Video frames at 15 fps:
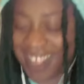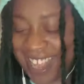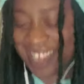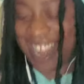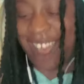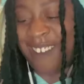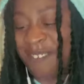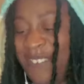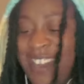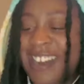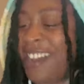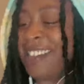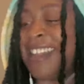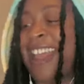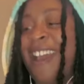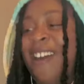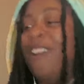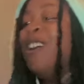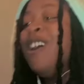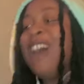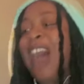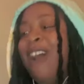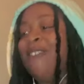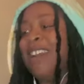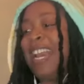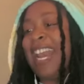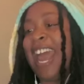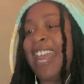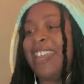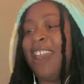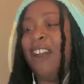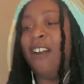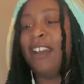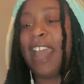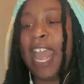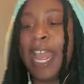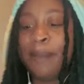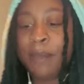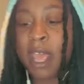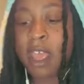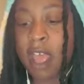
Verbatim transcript: Y'all funny as hell. I really like y'all, okay?